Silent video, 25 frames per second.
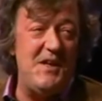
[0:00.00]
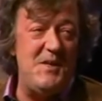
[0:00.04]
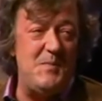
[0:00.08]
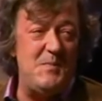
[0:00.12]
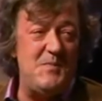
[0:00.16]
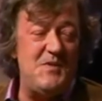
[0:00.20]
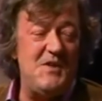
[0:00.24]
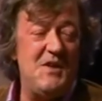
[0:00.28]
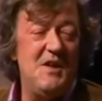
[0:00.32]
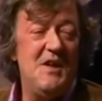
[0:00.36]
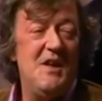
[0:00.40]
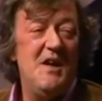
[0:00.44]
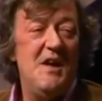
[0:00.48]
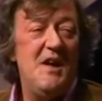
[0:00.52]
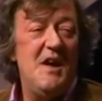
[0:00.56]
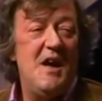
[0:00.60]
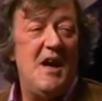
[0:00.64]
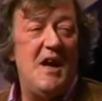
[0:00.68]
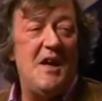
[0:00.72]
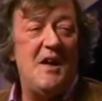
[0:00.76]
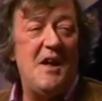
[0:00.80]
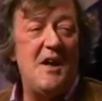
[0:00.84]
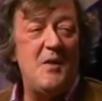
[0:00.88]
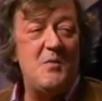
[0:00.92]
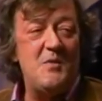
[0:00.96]
games.
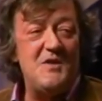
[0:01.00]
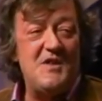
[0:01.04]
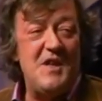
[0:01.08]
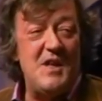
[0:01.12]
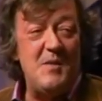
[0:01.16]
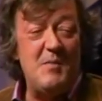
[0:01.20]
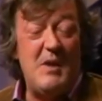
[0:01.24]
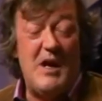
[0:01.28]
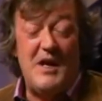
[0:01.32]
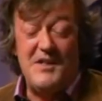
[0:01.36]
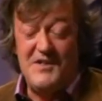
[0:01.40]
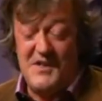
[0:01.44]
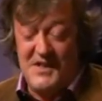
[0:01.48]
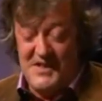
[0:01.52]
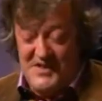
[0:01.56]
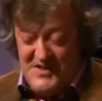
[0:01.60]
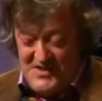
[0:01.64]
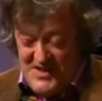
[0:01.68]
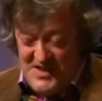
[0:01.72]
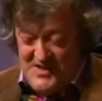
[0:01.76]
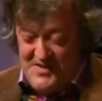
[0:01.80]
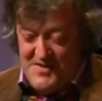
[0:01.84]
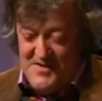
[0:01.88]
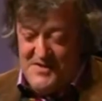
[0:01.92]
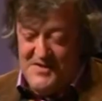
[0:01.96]
And I was able, as I
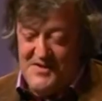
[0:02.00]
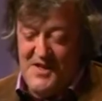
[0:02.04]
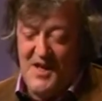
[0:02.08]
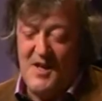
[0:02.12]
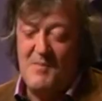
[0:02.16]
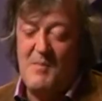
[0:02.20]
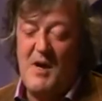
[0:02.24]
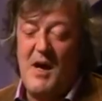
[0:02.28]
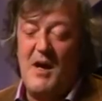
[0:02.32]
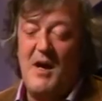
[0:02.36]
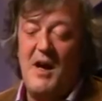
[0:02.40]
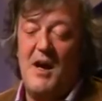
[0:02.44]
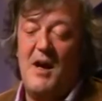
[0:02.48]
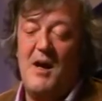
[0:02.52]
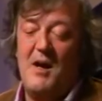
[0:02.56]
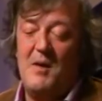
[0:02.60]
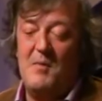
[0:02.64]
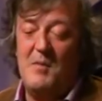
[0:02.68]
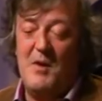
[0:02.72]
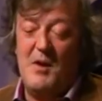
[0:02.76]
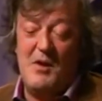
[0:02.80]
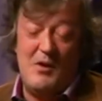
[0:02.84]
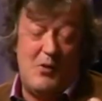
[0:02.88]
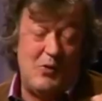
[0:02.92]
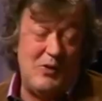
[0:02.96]
said at the time,
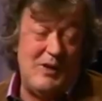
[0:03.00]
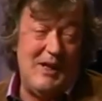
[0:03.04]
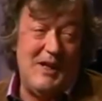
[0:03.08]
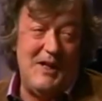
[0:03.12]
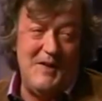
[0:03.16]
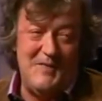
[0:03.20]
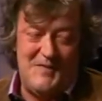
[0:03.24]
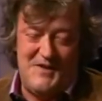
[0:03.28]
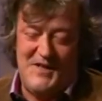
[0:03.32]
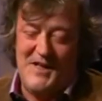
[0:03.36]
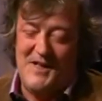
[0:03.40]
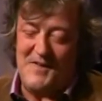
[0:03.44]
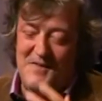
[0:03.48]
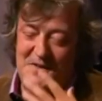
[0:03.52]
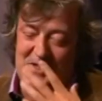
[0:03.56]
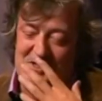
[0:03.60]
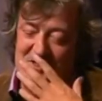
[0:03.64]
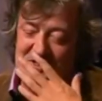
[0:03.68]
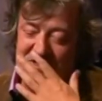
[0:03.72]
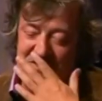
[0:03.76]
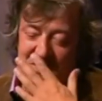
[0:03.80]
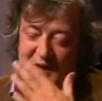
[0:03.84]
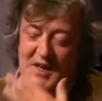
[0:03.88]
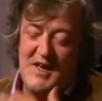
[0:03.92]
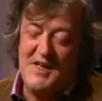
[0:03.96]
on live
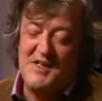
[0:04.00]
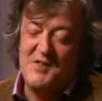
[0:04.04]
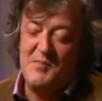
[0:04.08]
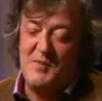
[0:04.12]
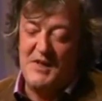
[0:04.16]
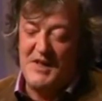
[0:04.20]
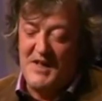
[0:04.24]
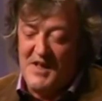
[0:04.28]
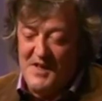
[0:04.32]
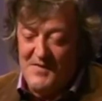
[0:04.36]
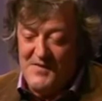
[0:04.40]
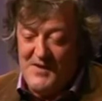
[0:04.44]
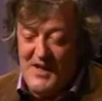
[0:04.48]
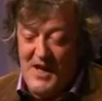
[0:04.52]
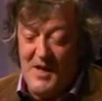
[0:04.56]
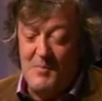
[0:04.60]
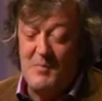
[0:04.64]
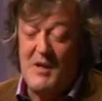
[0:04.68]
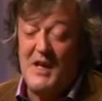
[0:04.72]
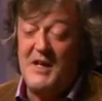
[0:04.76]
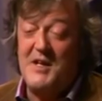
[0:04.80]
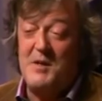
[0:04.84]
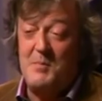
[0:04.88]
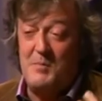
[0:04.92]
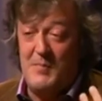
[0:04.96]
television, so I had to be careful,
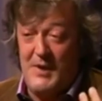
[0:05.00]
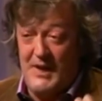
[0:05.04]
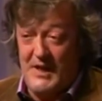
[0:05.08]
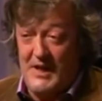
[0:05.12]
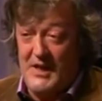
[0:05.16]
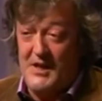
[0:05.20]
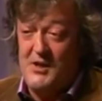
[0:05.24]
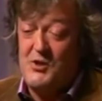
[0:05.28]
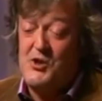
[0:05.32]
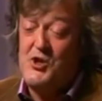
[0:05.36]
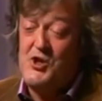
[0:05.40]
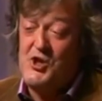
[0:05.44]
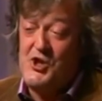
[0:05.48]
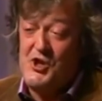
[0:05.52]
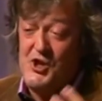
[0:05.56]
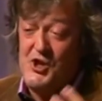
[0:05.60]
I'm like a pig in